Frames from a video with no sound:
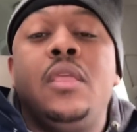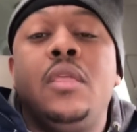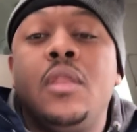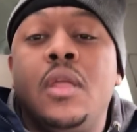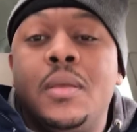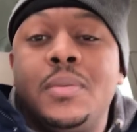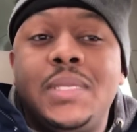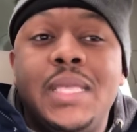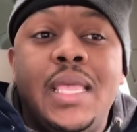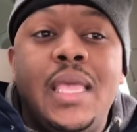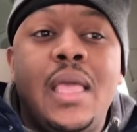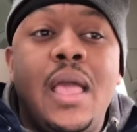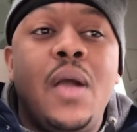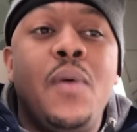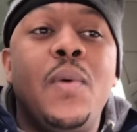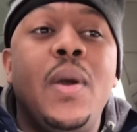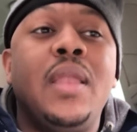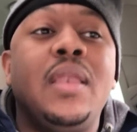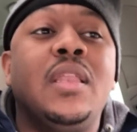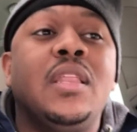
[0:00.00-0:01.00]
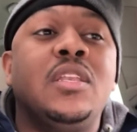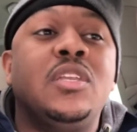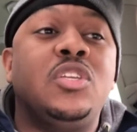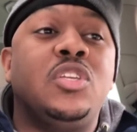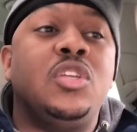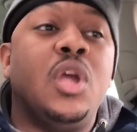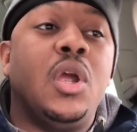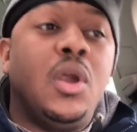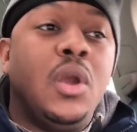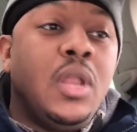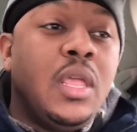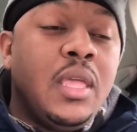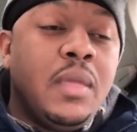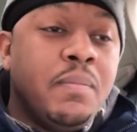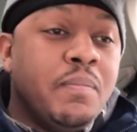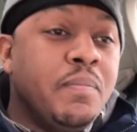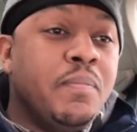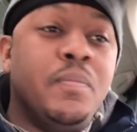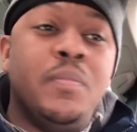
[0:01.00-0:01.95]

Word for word: You know what I'm saying? I wasn't a dirty,